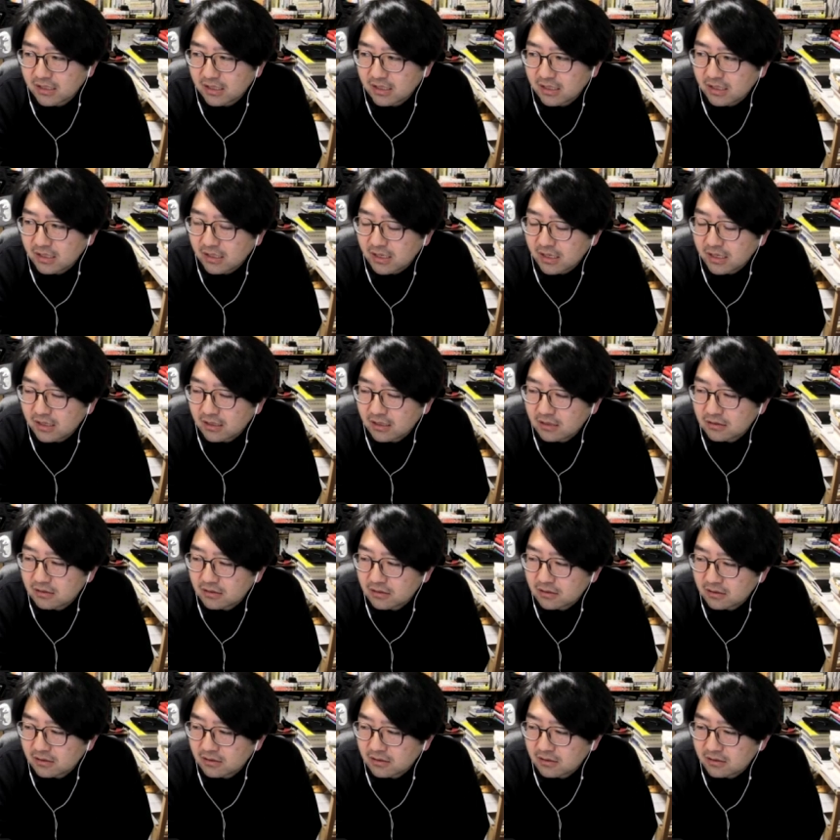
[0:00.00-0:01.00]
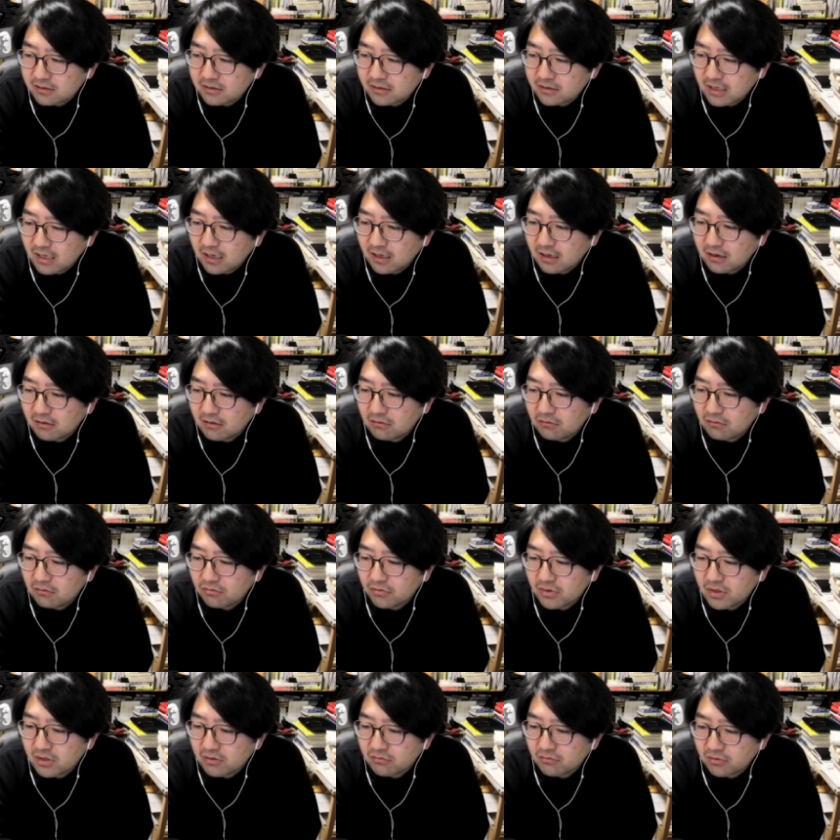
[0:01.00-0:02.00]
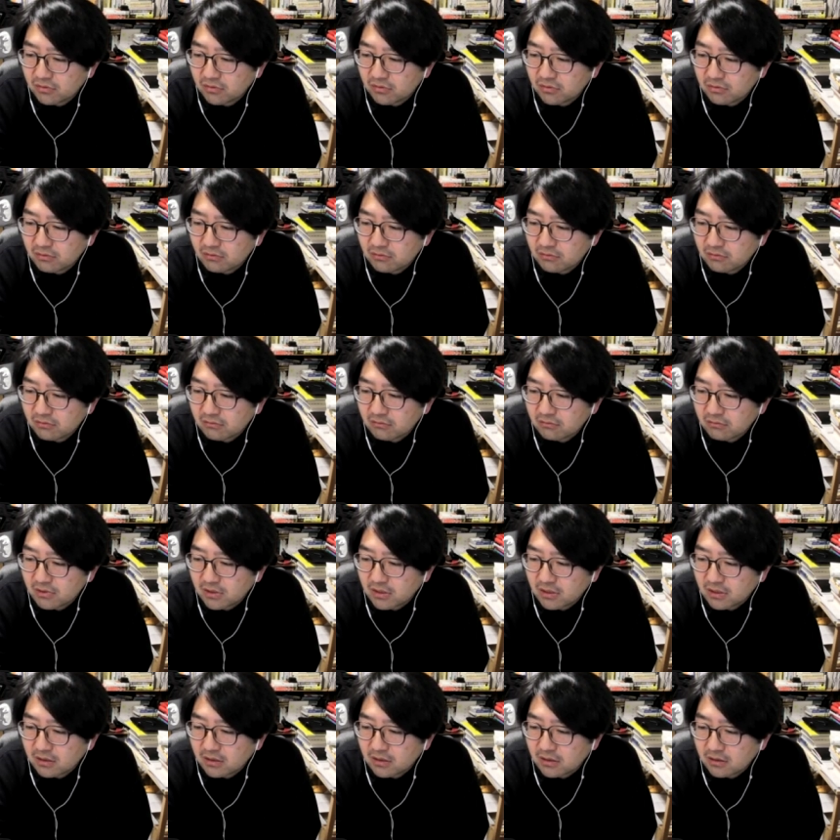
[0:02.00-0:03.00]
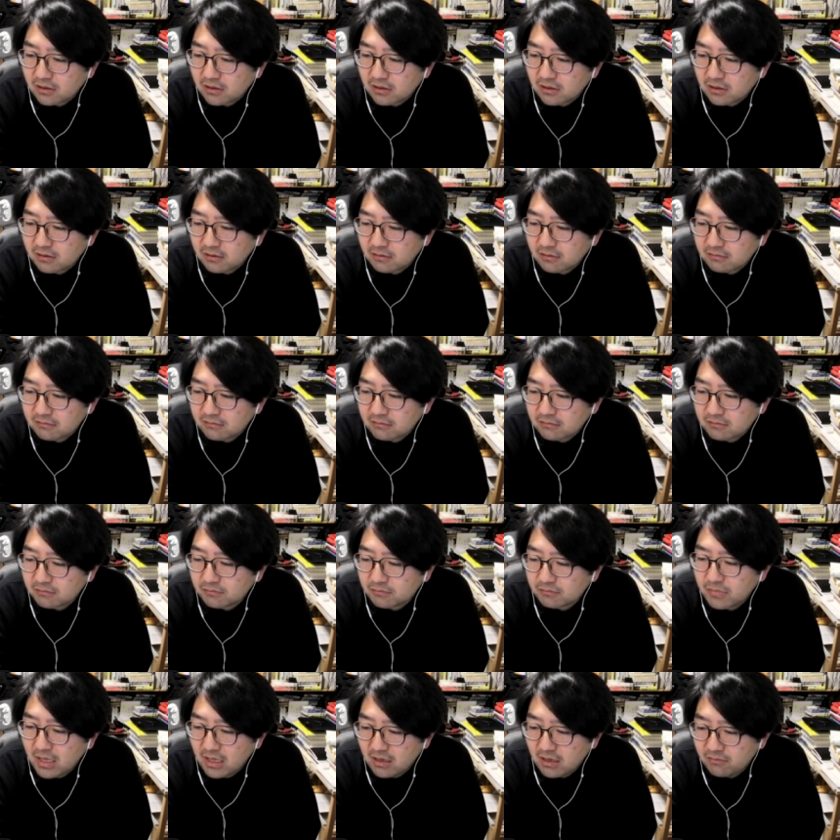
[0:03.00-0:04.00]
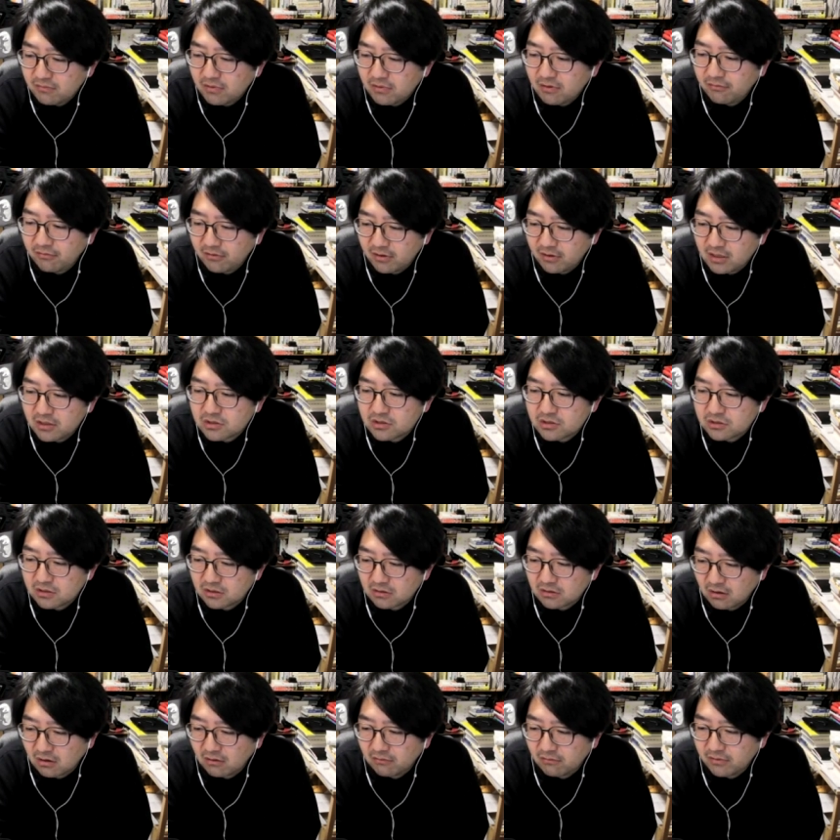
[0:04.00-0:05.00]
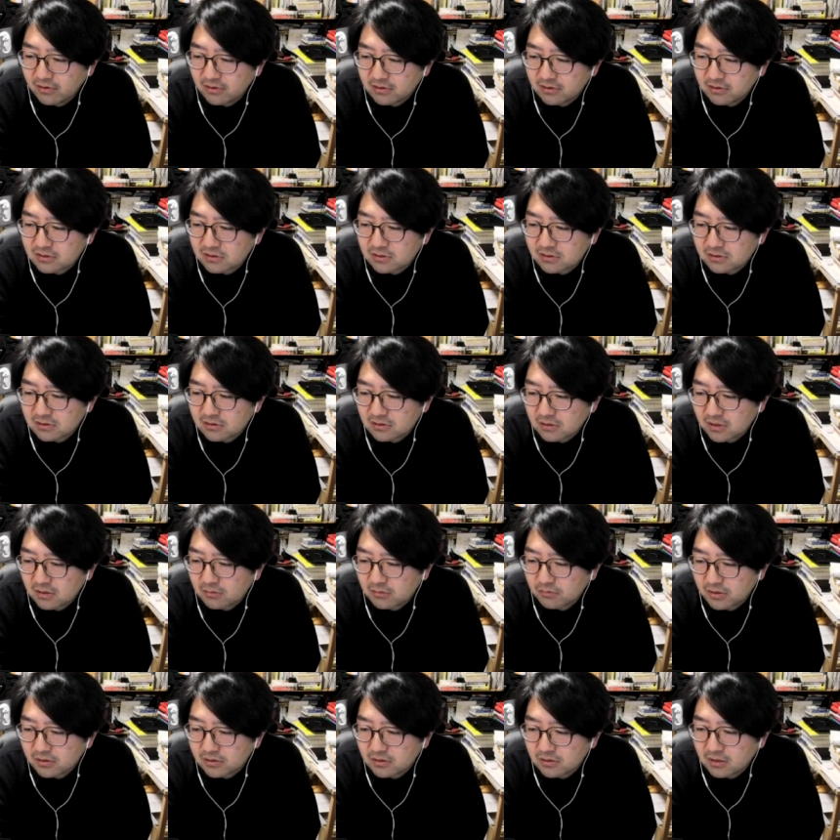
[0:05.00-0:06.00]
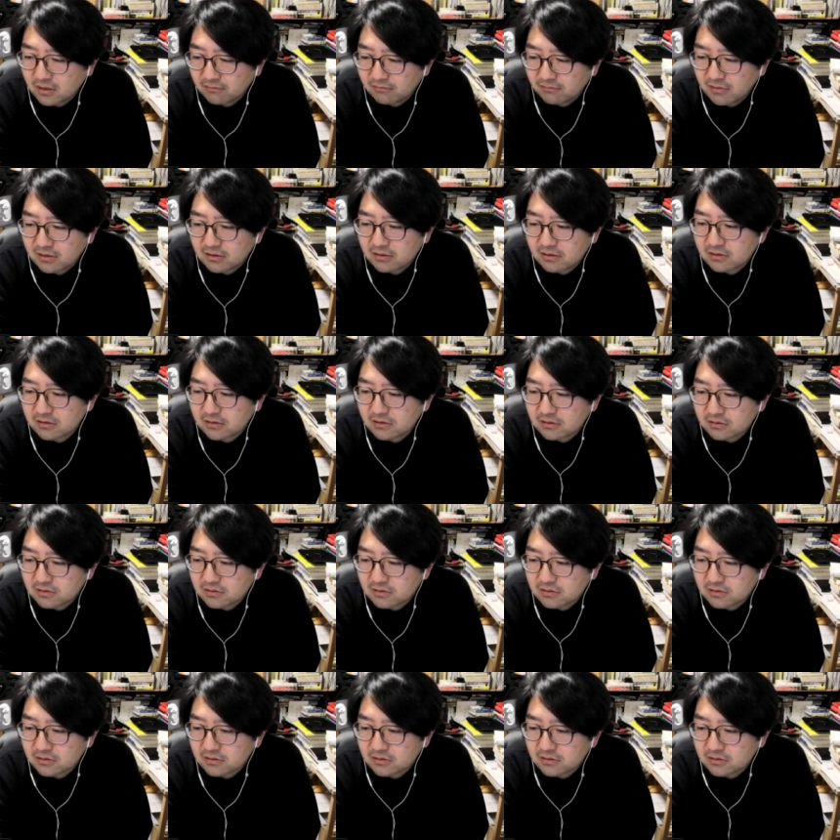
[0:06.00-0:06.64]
And now we were maybe finishing the COVID pandemic.